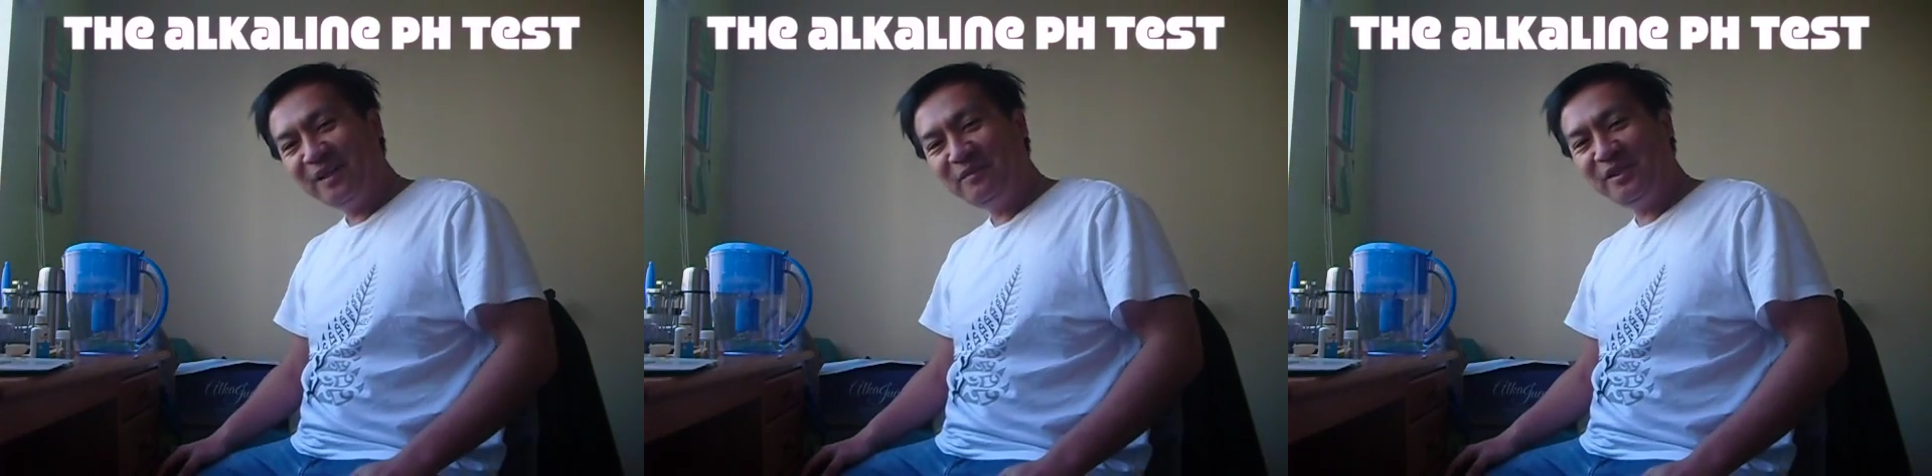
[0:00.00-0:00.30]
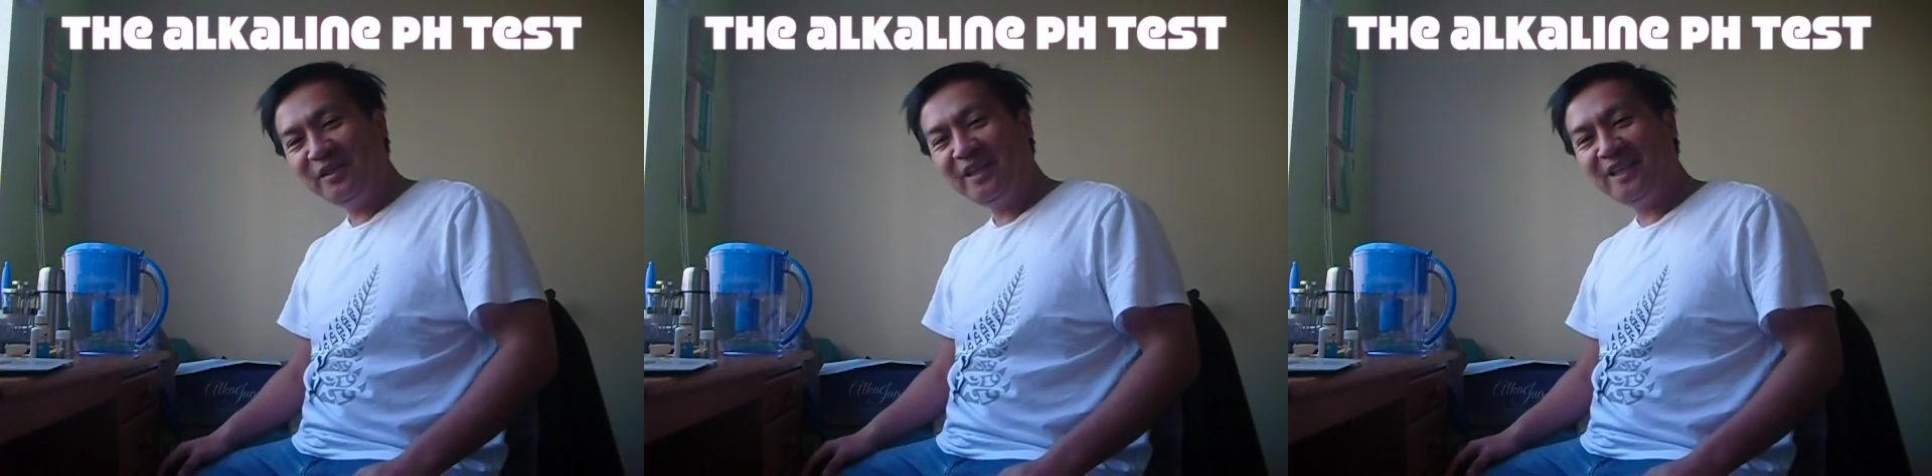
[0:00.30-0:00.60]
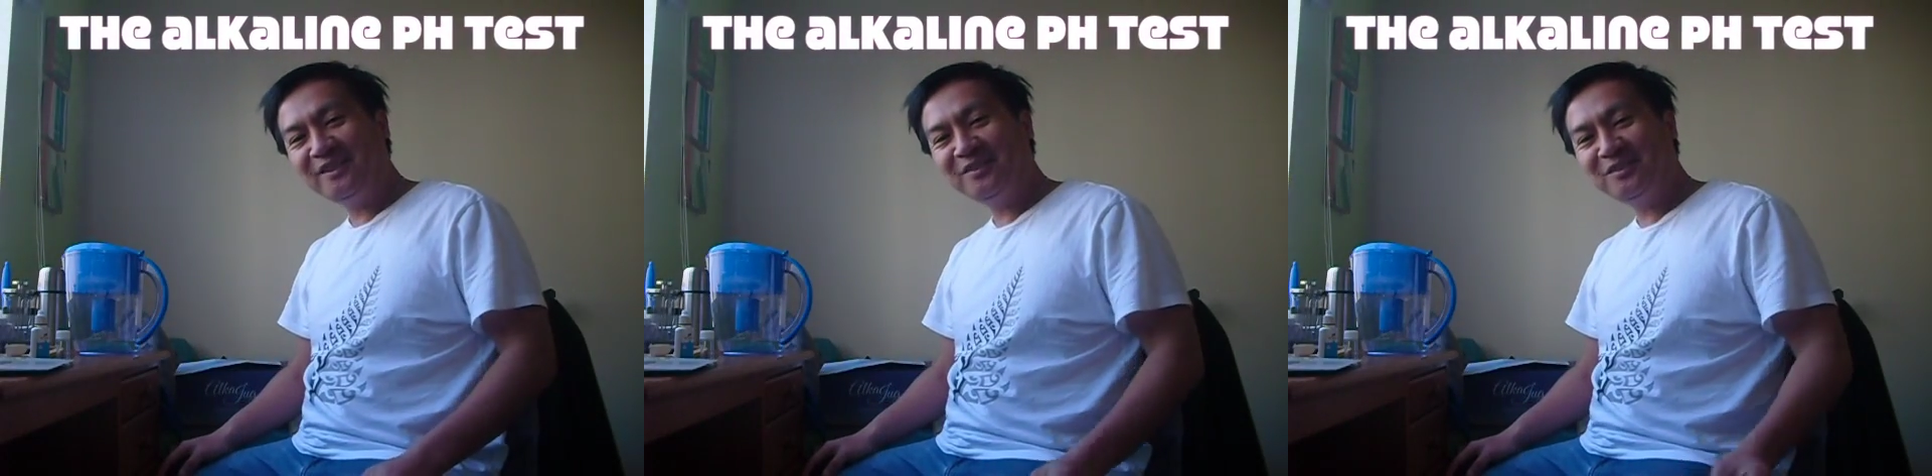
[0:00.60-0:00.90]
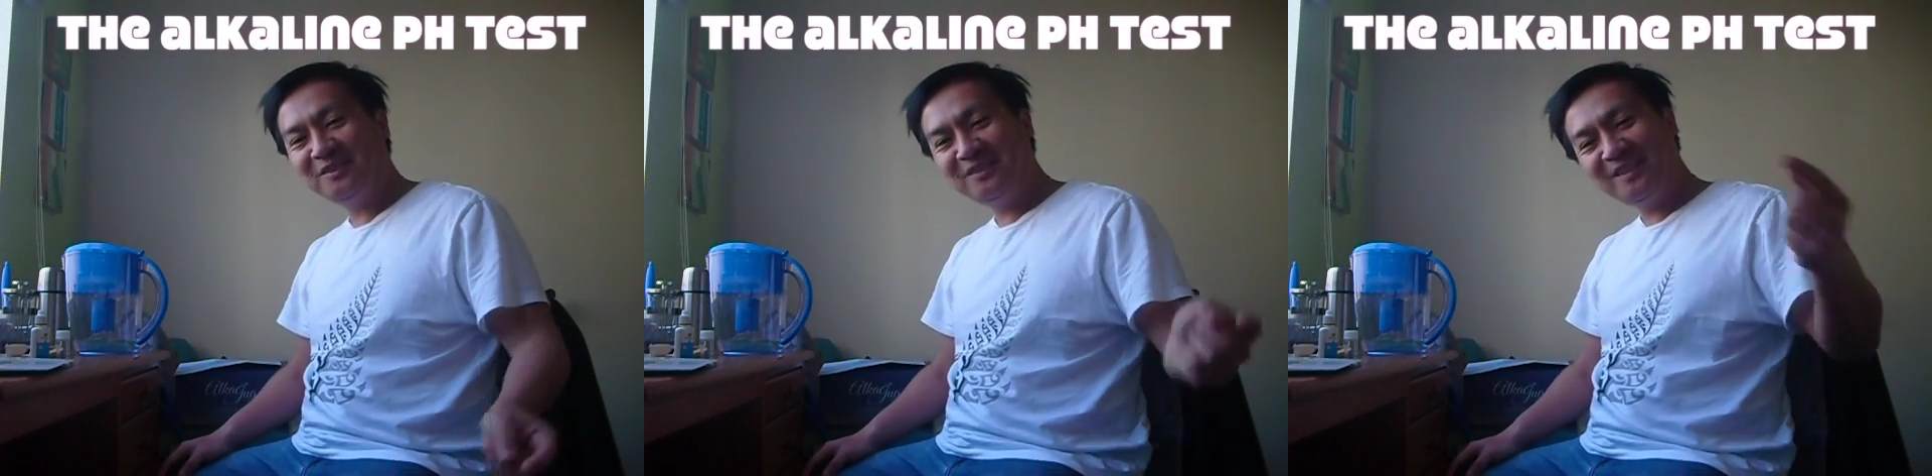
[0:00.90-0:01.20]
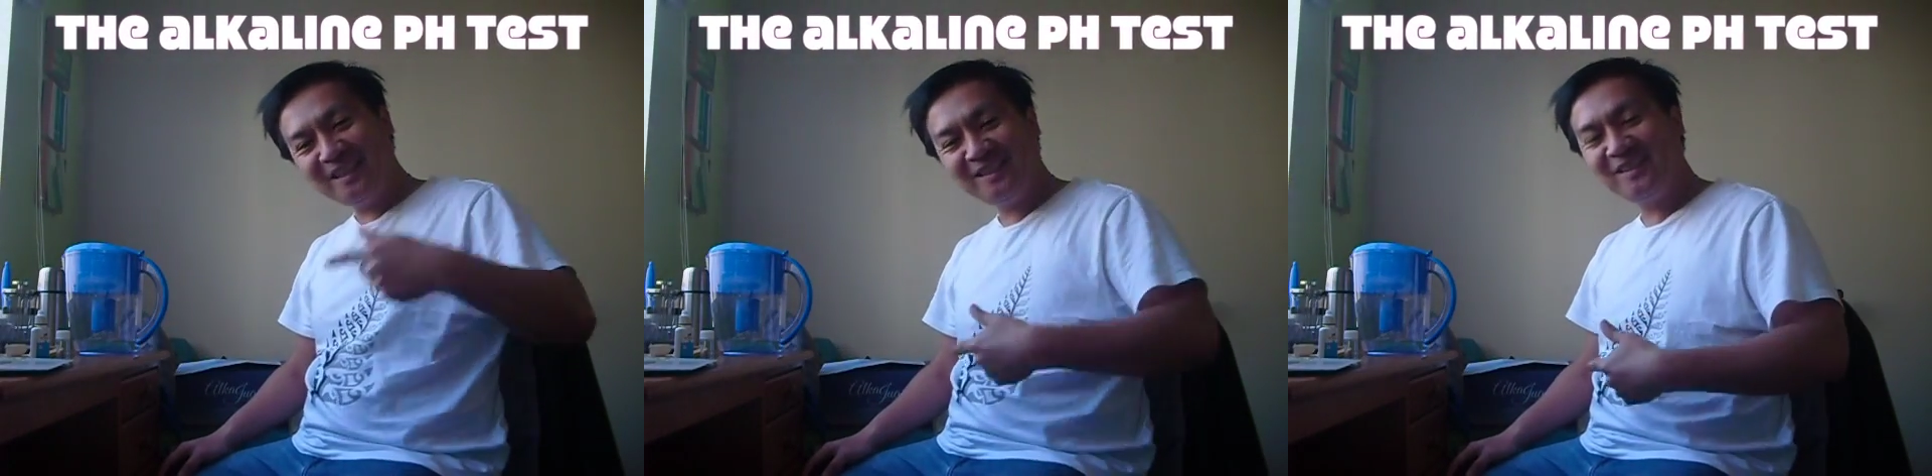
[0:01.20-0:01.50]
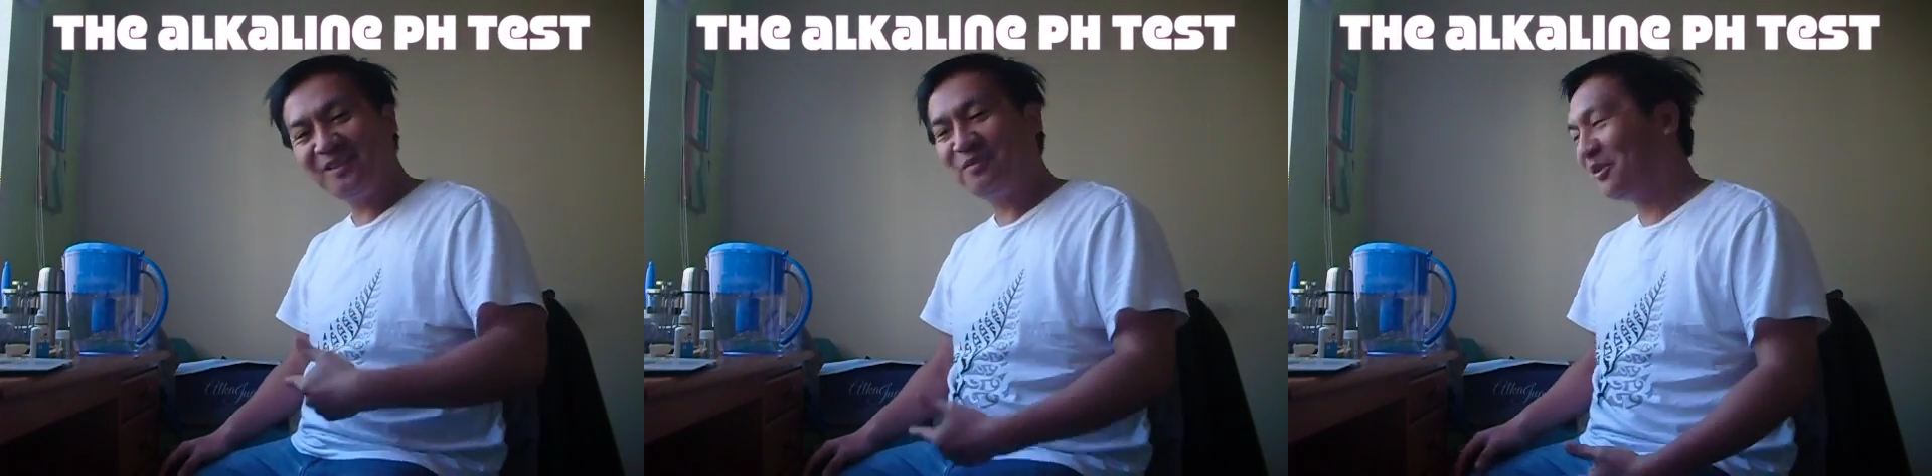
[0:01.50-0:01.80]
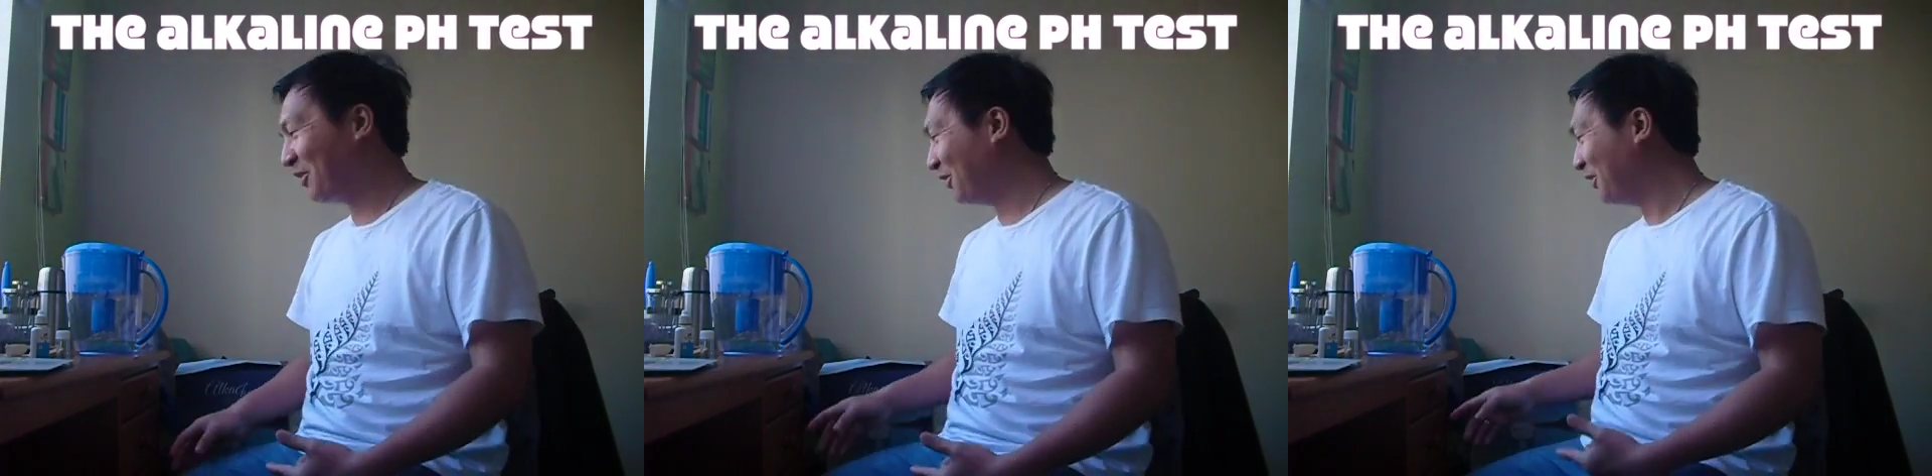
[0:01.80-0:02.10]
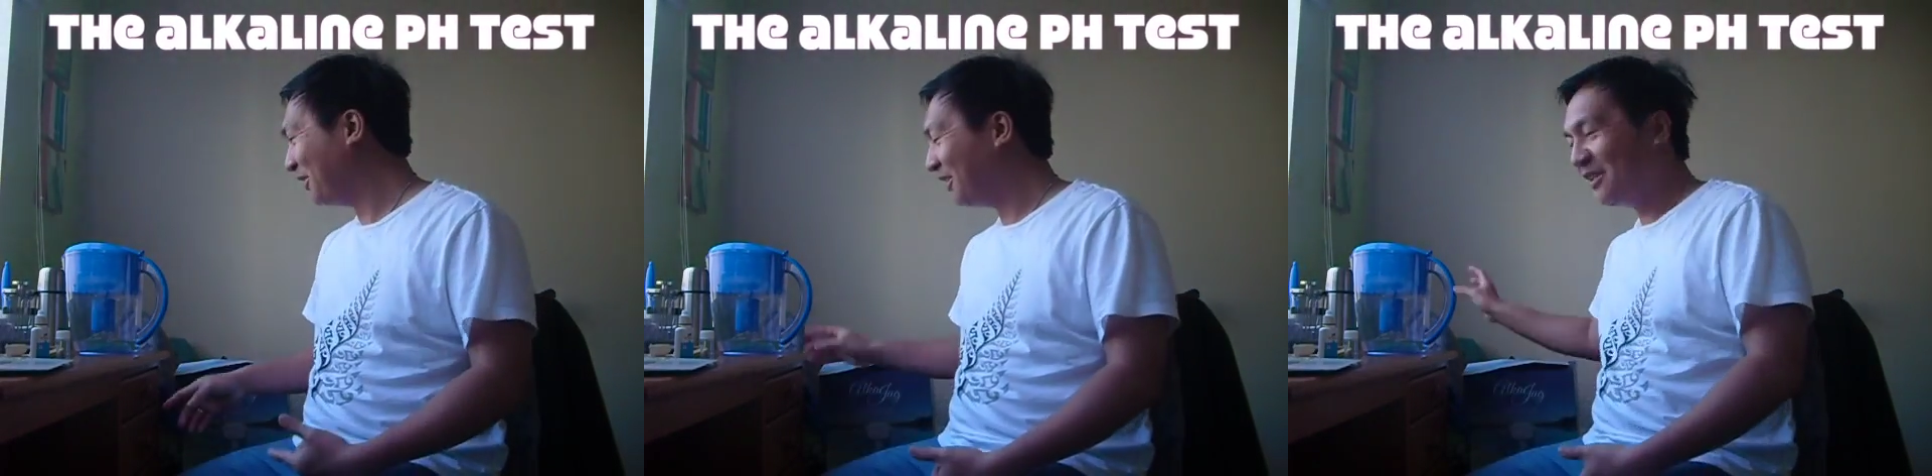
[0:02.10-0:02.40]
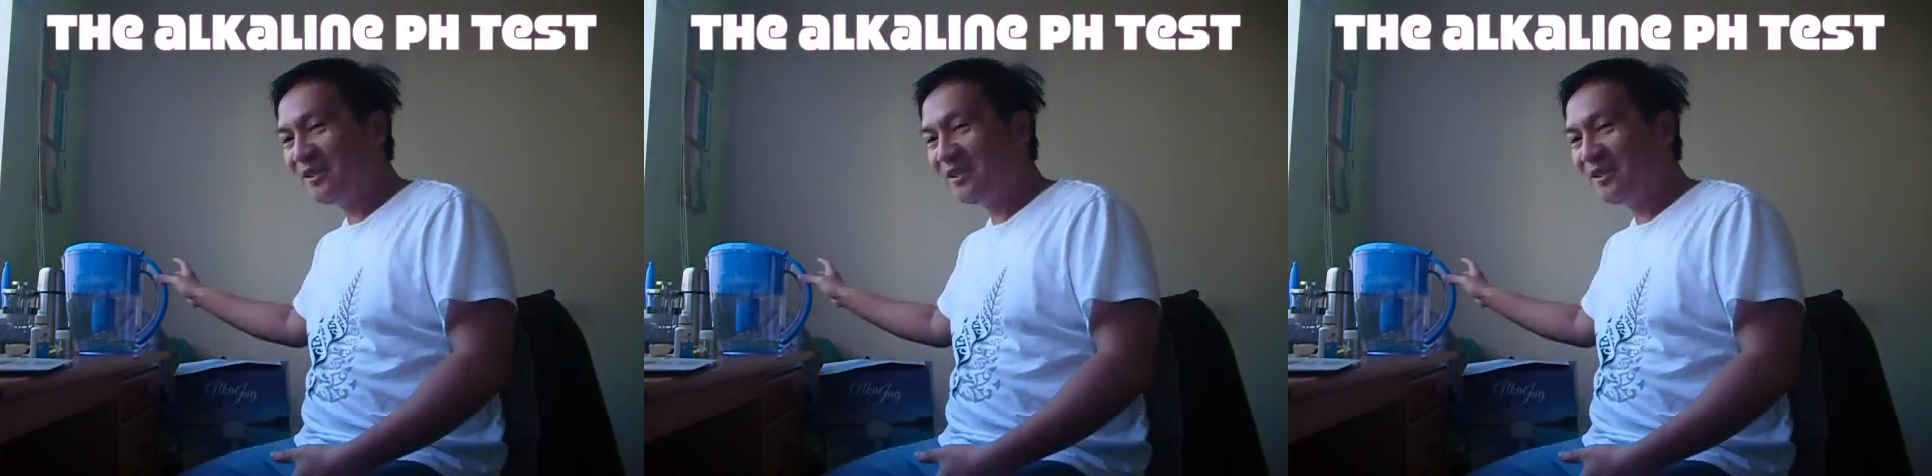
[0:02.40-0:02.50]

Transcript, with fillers: I'm here again to test the water